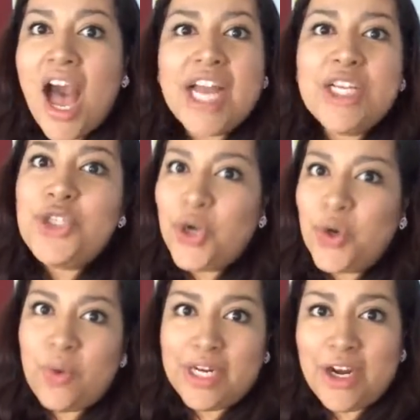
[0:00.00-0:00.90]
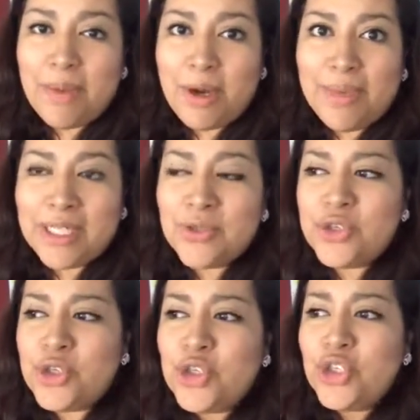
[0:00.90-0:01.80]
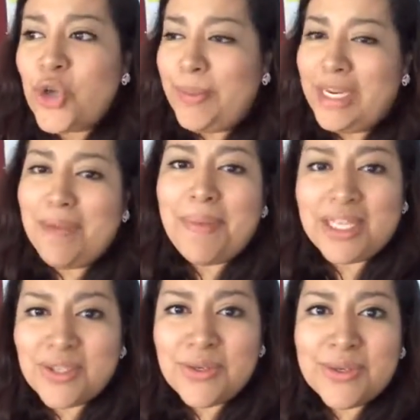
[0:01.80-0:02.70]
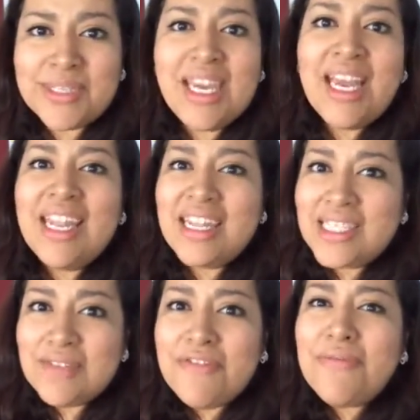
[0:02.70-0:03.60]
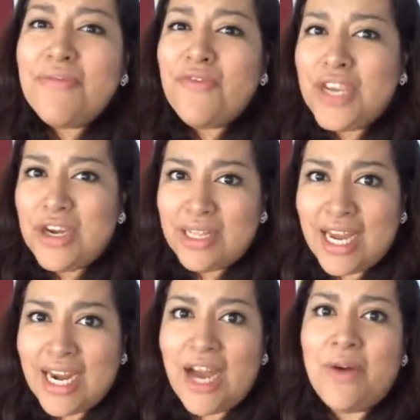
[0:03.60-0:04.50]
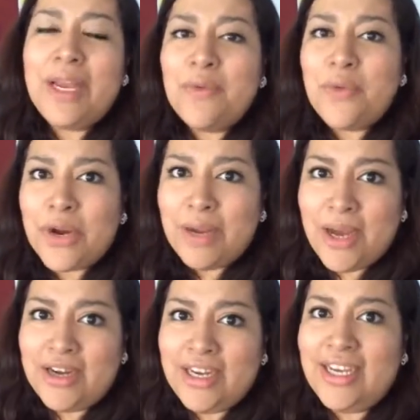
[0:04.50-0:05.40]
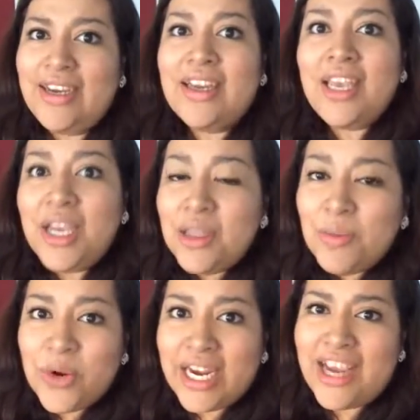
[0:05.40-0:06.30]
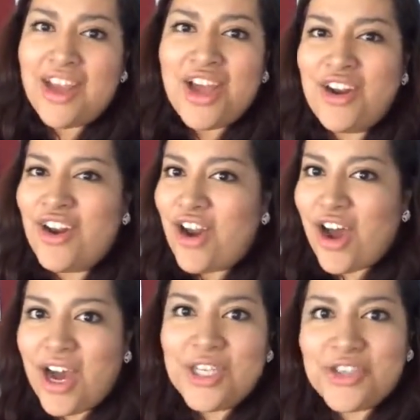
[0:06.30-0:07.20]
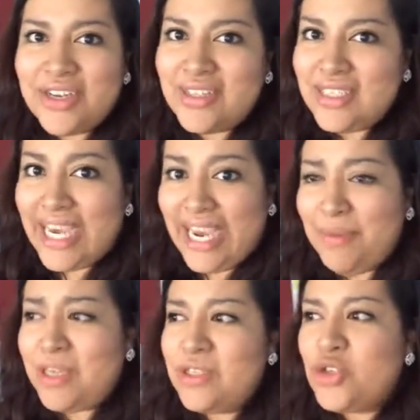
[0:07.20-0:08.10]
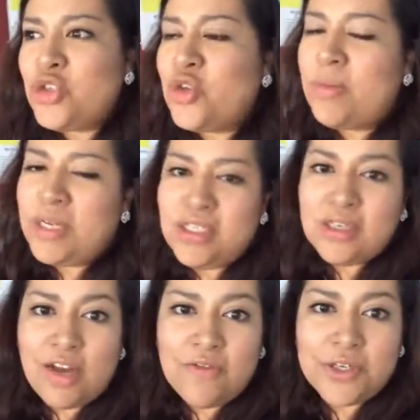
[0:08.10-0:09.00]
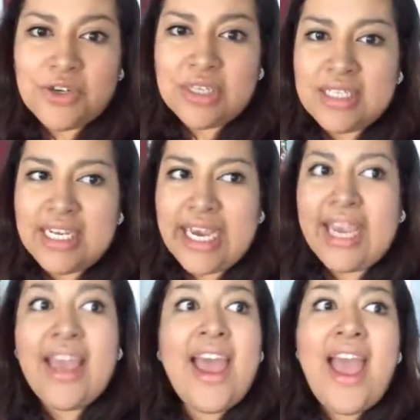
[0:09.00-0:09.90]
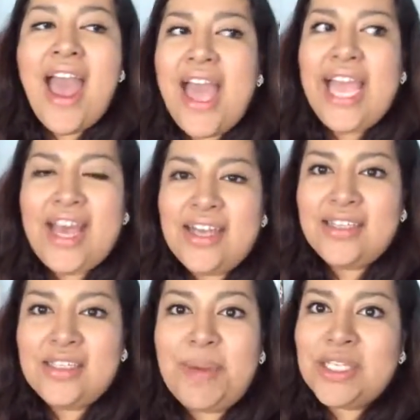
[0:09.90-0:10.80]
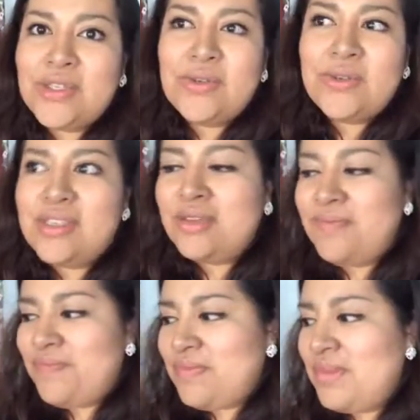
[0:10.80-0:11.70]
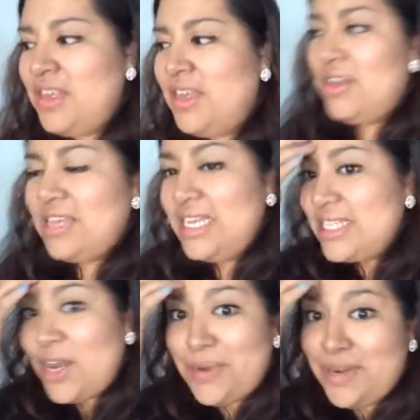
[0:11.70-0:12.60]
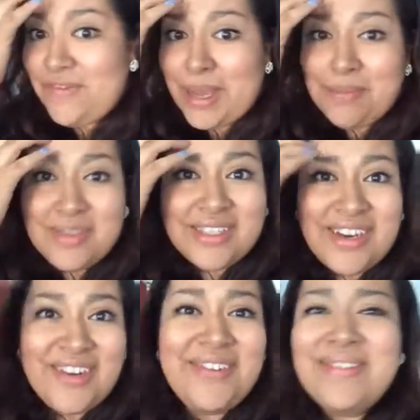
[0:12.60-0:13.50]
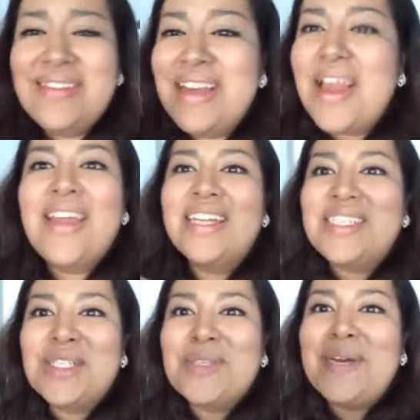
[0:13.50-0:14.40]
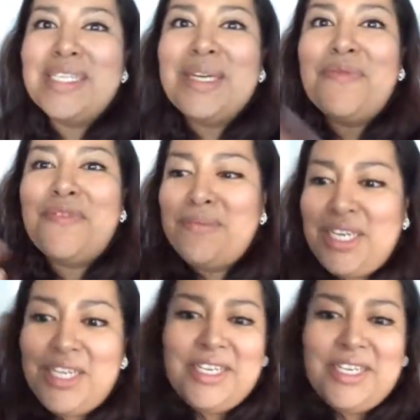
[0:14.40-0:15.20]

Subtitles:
I don't want to hear about pencils. There's so many pencils. Let's figure that out and worry about it in the morning, not during the day, because there's so much to cover during the day, and pencils is not one of them. So that's just one tip from me to